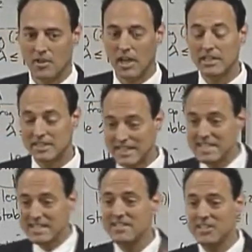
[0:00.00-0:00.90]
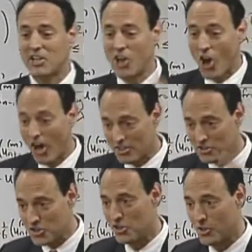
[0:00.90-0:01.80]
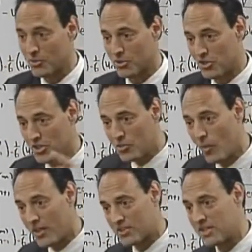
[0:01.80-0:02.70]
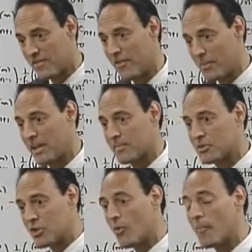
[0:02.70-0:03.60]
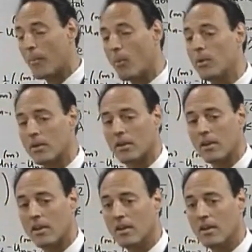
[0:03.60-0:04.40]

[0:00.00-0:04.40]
Right? This is the cost to use. So this is why the CFL becomes so important.